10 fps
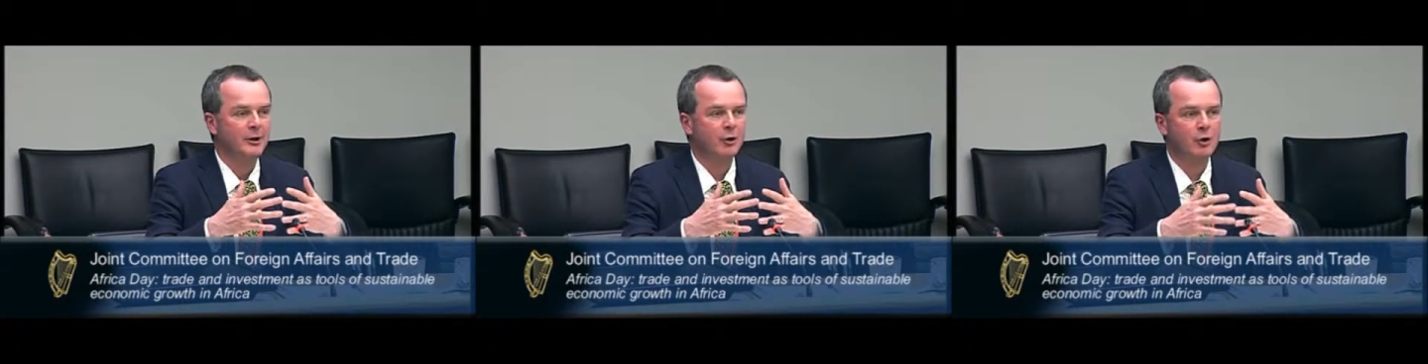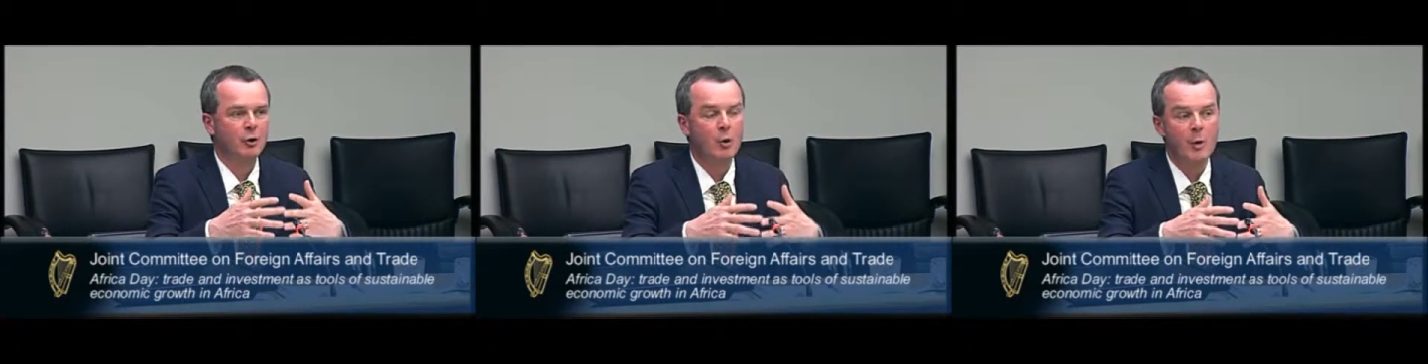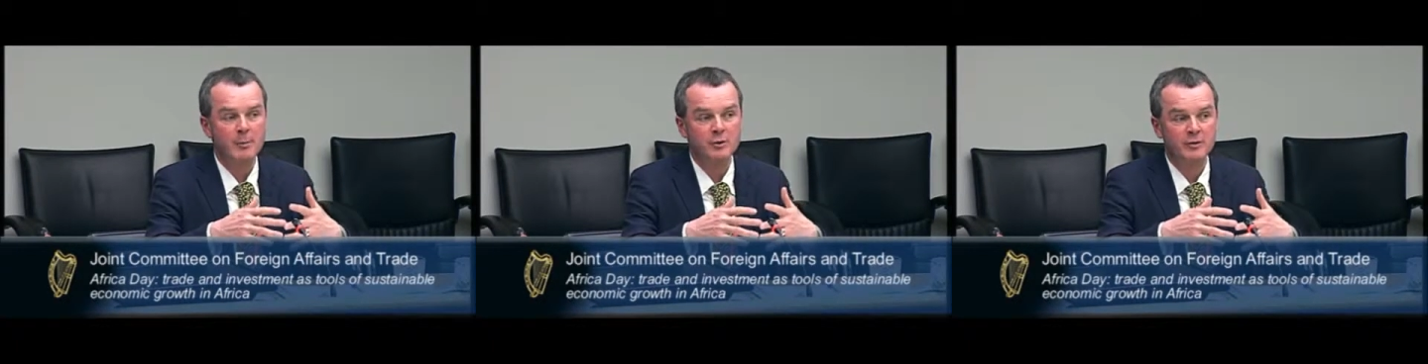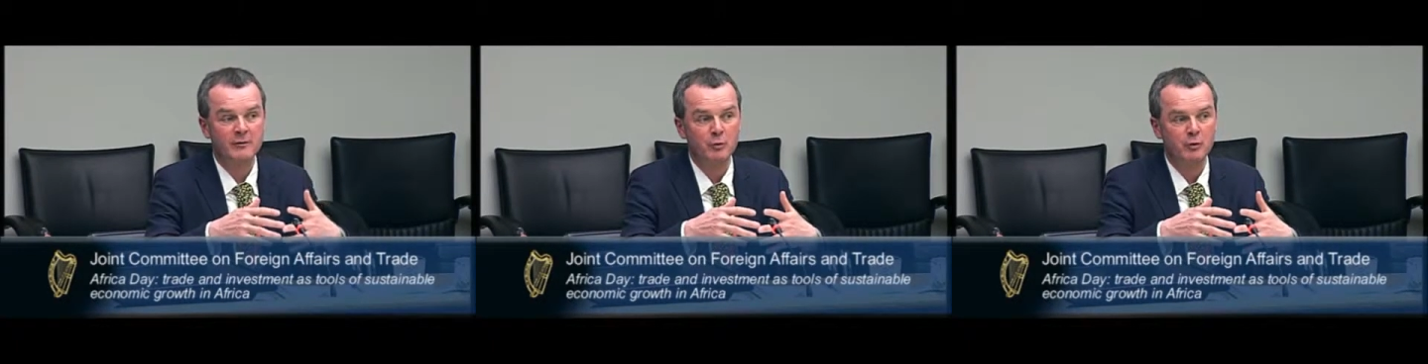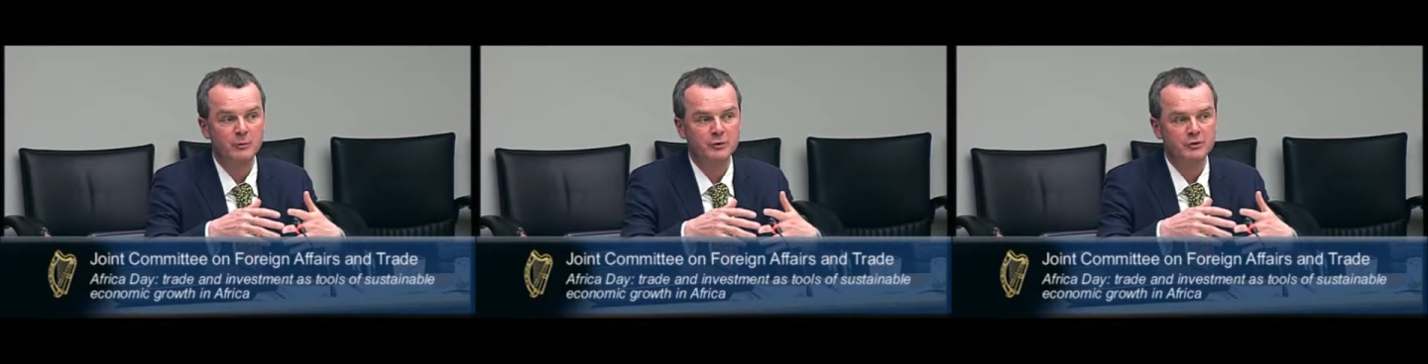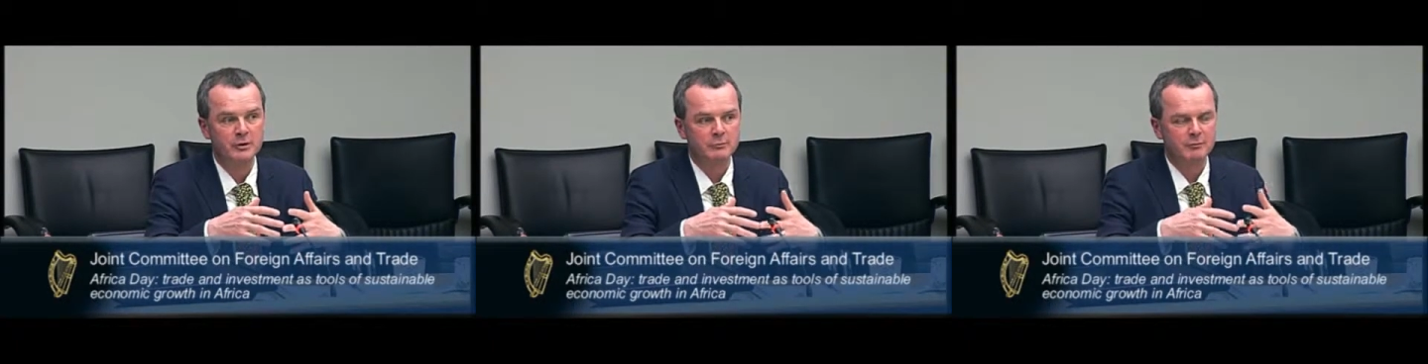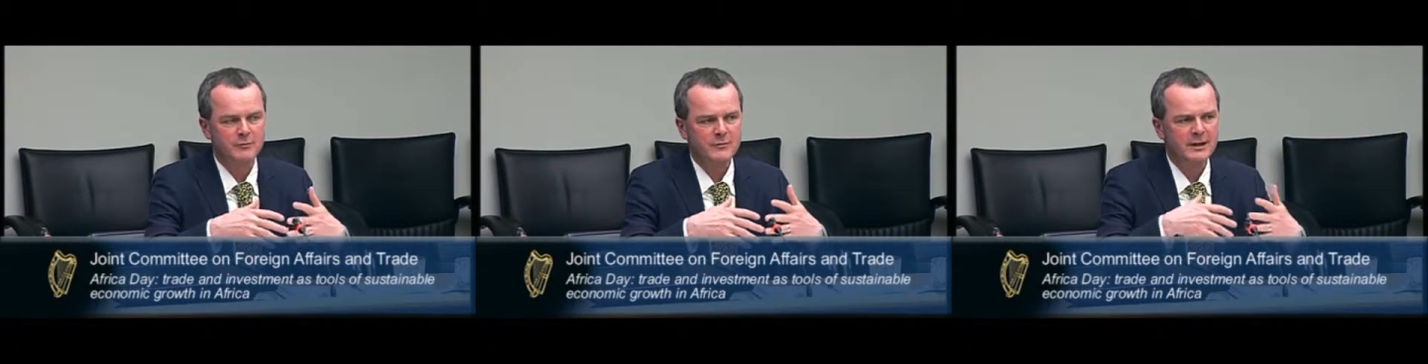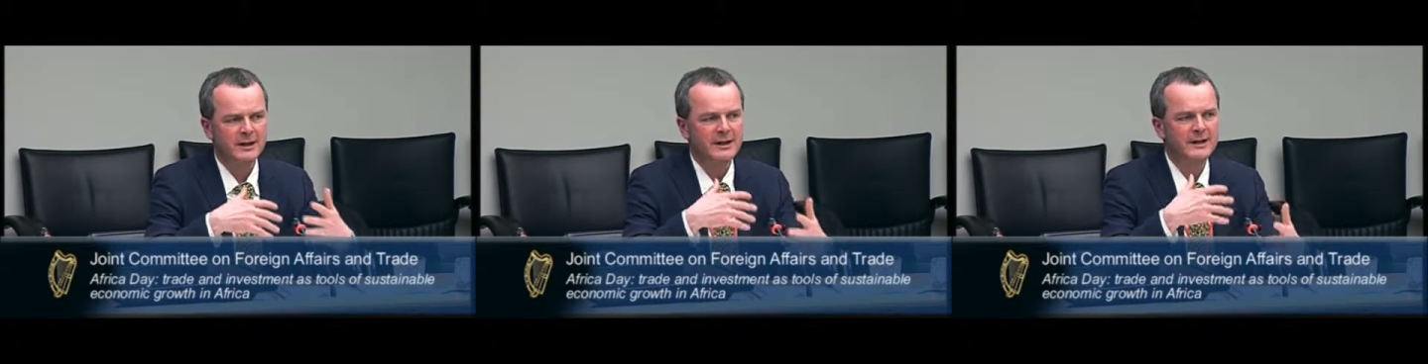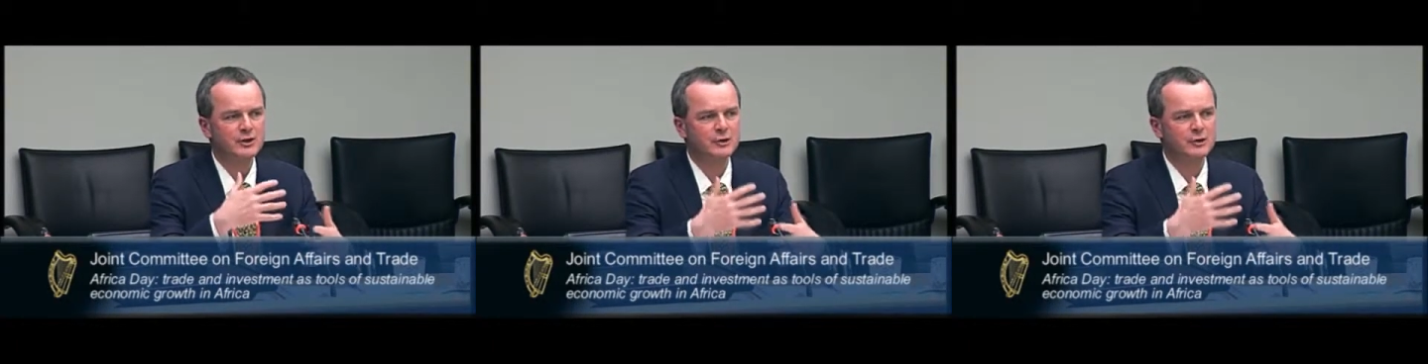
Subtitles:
cooperative movement, each